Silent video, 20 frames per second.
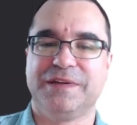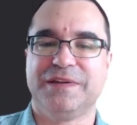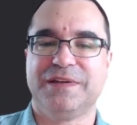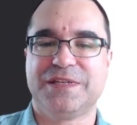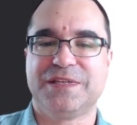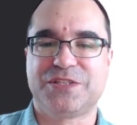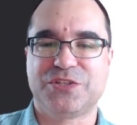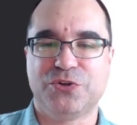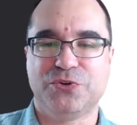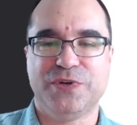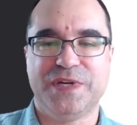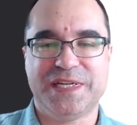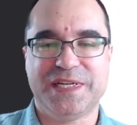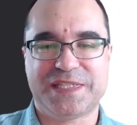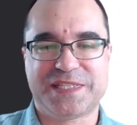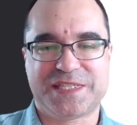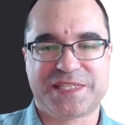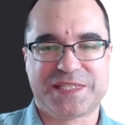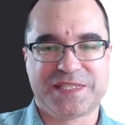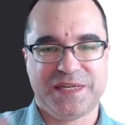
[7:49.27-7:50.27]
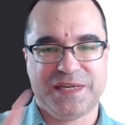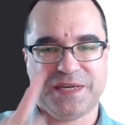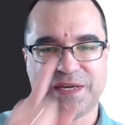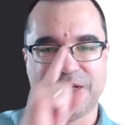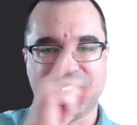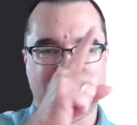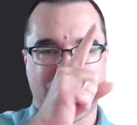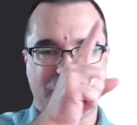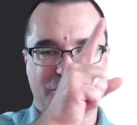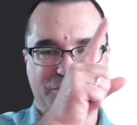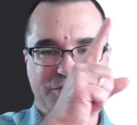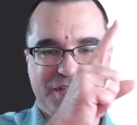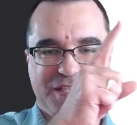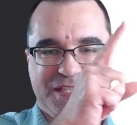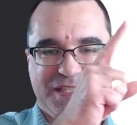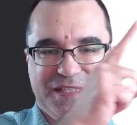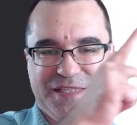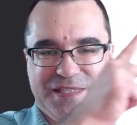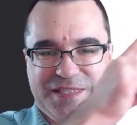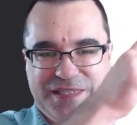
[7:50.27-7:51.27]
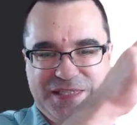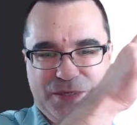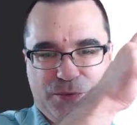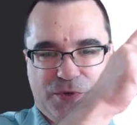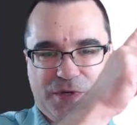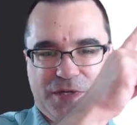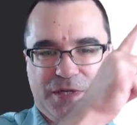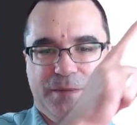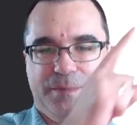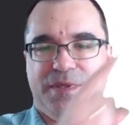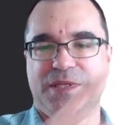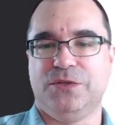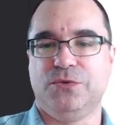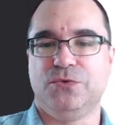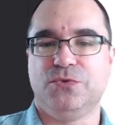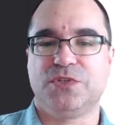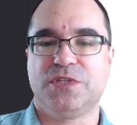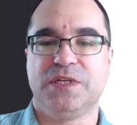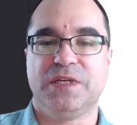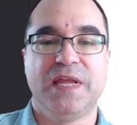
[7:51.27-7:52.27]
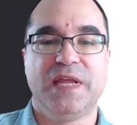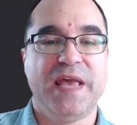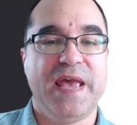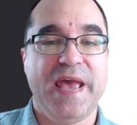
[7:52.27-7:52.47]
So it's offices that we're going to be using.